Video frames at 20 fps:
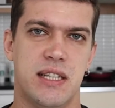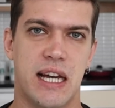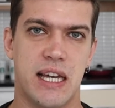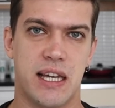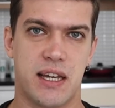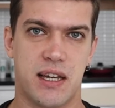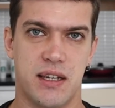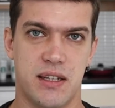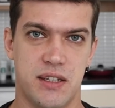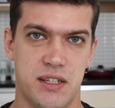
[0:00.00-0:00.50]

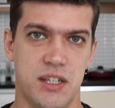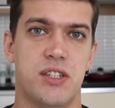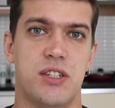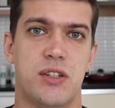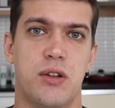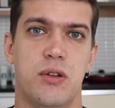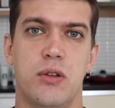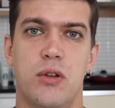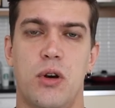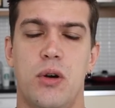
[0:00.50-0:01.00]
like a
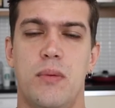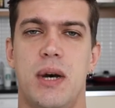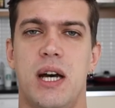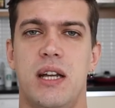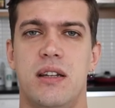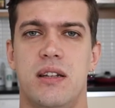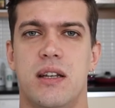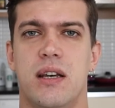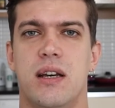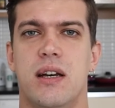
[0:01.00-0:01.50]
digital
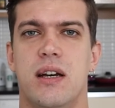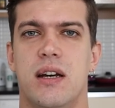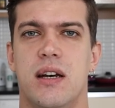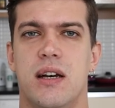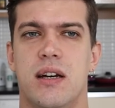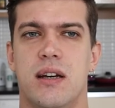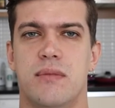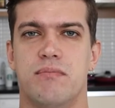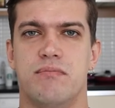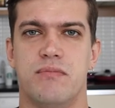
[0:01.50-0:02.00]
nomad
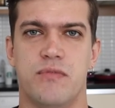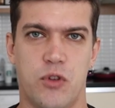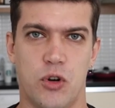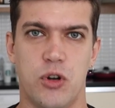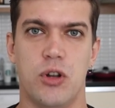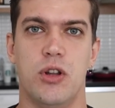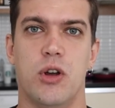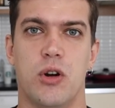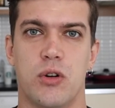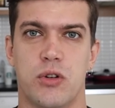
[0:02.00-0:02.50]

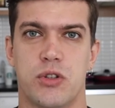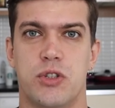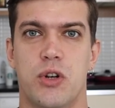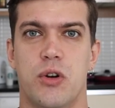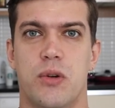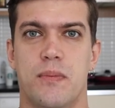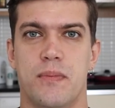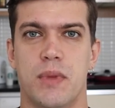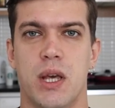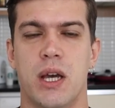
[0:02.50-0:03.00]
for the long
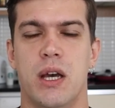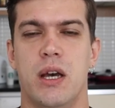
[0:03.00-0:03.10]
term.